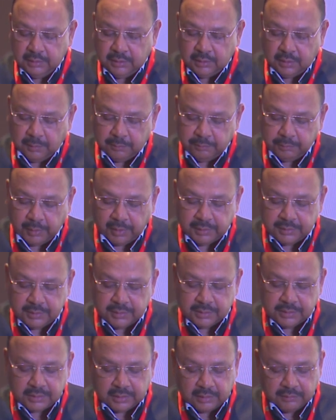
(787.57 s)

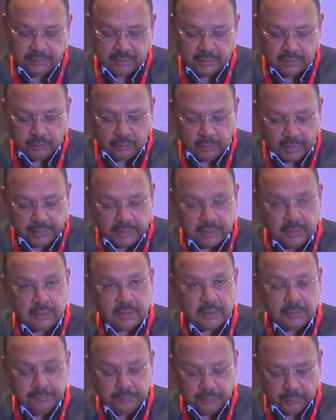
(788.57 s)
comprises several vital
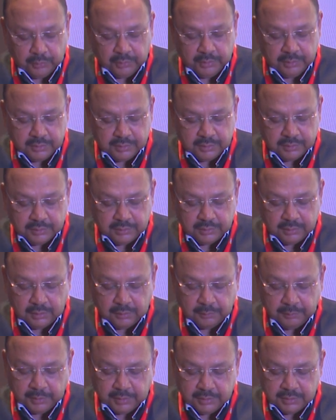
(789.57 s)
components,
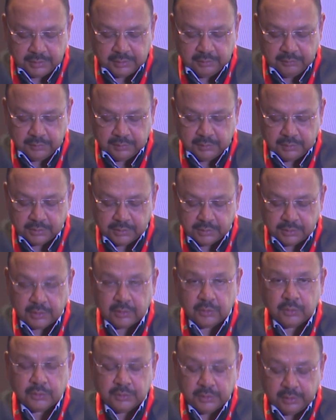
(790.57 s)
commencing with the
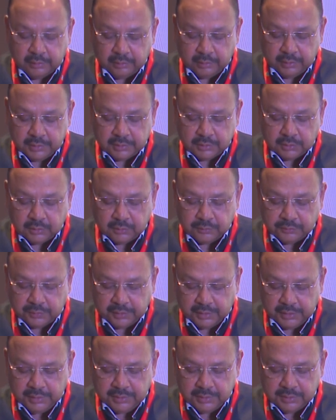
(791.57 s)
secure generation of
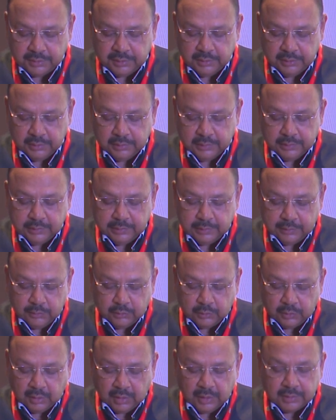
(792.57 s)
keys
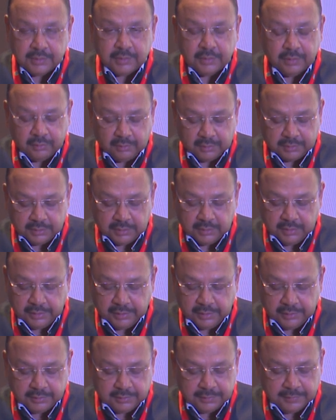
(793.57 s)
utilizing
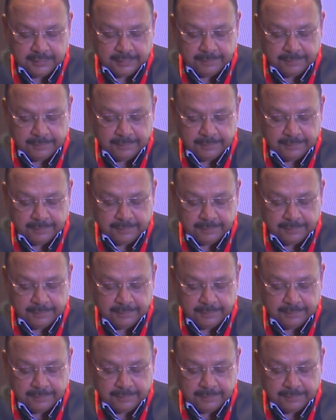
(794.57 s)
resilient